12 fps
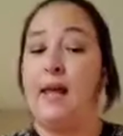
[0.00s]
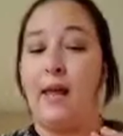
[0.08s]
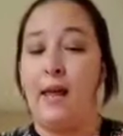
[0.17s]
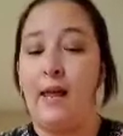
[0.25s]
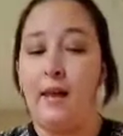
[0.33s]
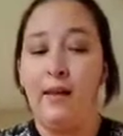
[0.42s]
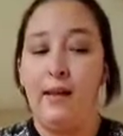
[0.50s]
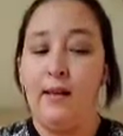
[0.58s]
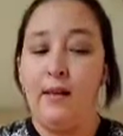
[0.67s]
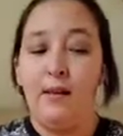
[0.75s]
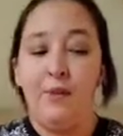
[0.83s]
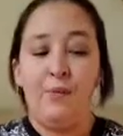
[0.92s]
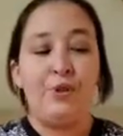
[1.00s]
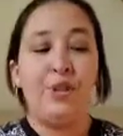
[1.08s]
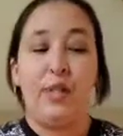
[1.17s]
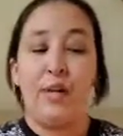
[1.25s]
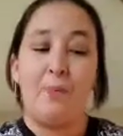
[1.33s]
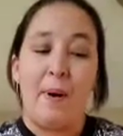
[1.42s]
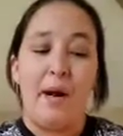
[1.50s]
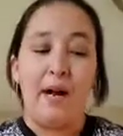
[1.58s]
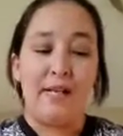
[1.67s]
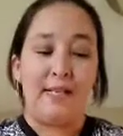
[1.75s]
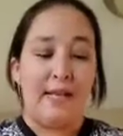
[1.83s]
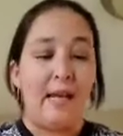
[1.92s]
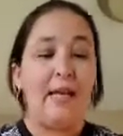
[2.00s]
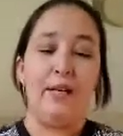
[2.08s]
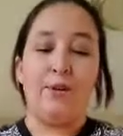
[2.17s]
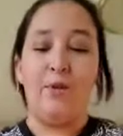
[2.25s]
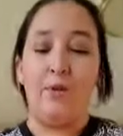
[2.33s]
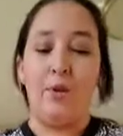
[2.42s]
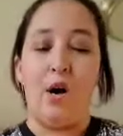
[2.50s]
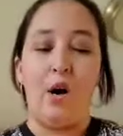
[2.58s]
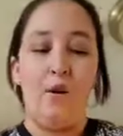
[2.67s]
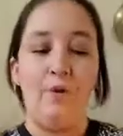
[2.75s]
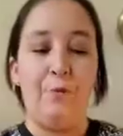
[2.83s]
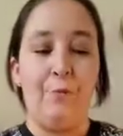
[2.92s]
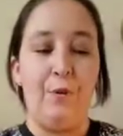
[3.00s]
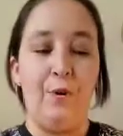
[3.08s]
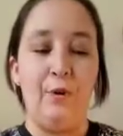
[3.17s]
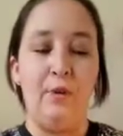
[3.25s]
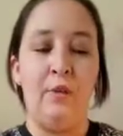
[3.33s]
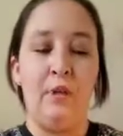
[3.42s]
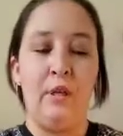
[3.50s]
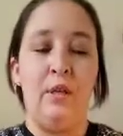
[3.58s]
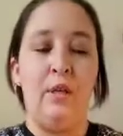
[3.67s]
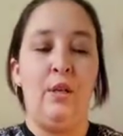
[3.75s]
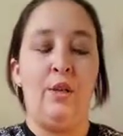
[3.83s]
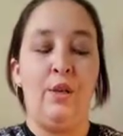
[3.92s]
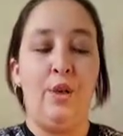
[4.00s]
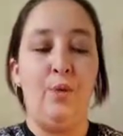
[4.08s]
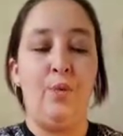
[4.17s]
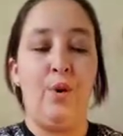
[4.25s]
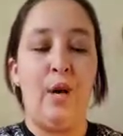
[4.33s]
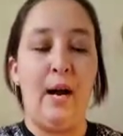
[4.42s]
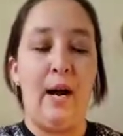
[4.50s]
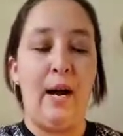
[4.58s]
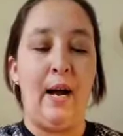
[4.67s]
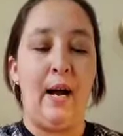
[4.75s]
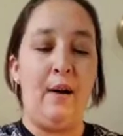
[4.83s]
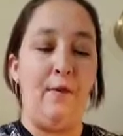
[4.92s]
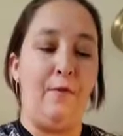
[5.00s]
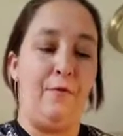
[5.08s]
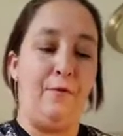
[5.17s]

And once you let your pie set and cool off, you will have